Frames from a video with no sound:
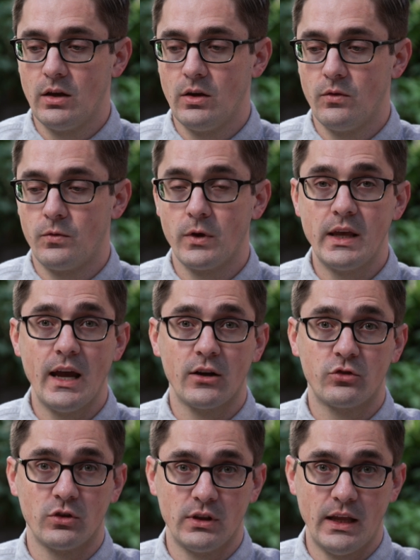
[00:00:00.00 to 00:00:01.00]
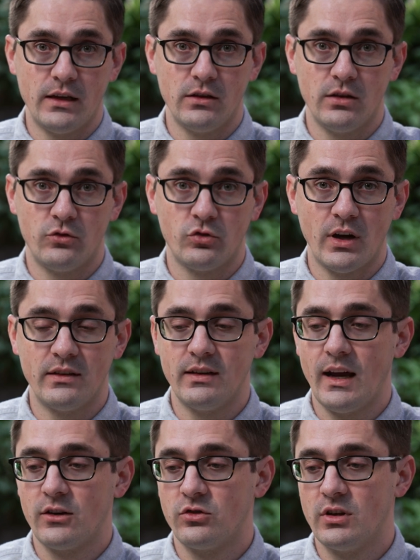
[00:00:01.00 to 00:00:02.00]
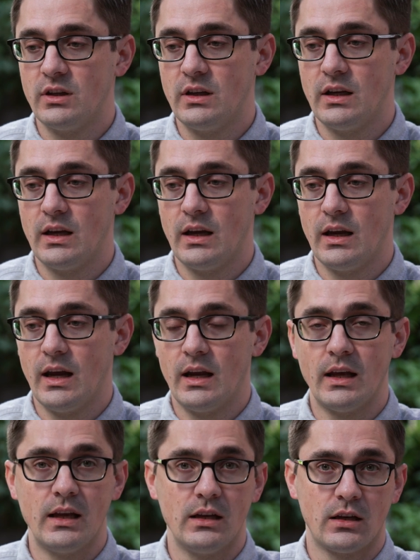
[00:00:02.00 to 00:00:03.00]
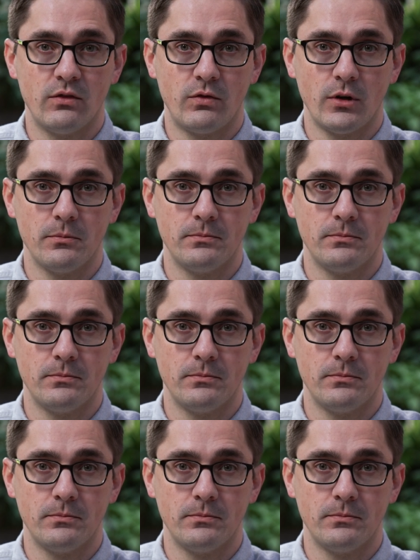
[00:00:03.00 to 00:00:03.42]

for the actual lend transaction, and I hit Confirm.